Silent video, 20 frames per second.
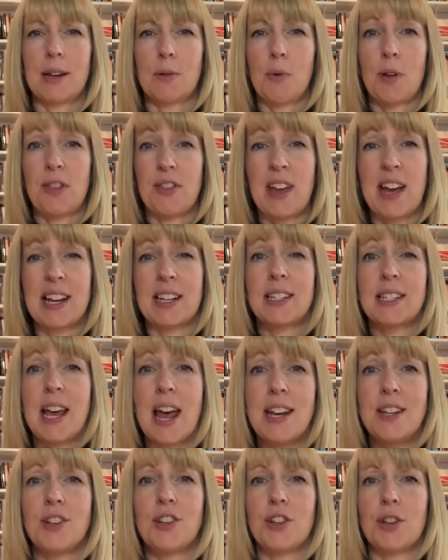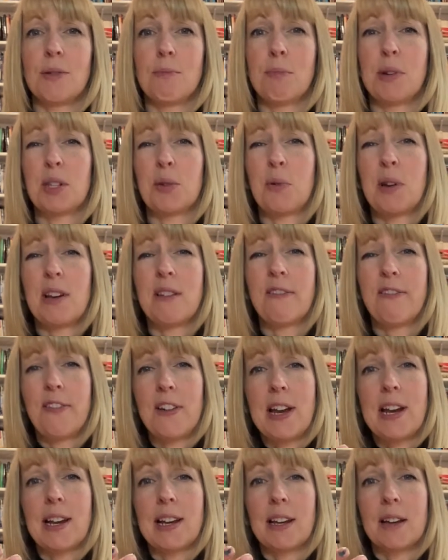with that tension between
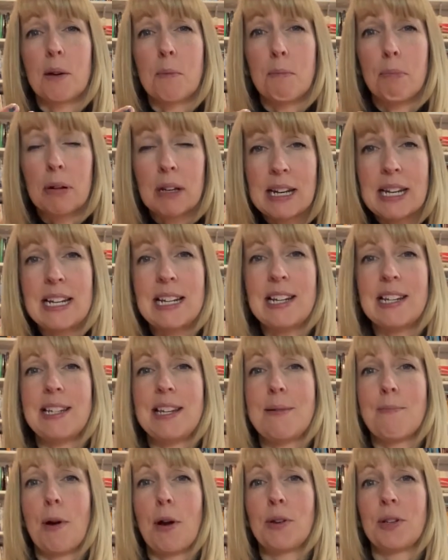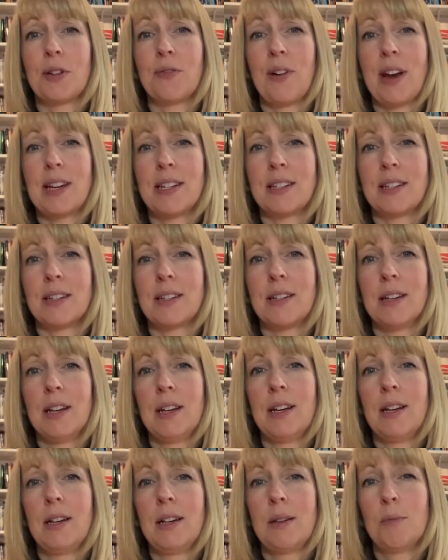feeling completely demotivated
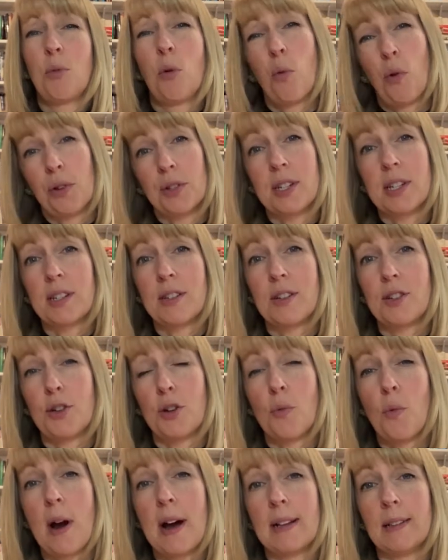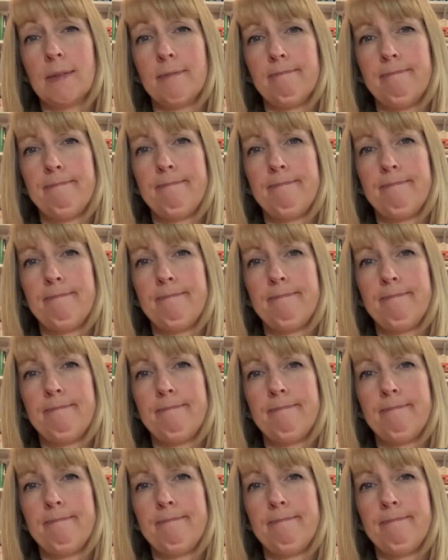but wanting to do well.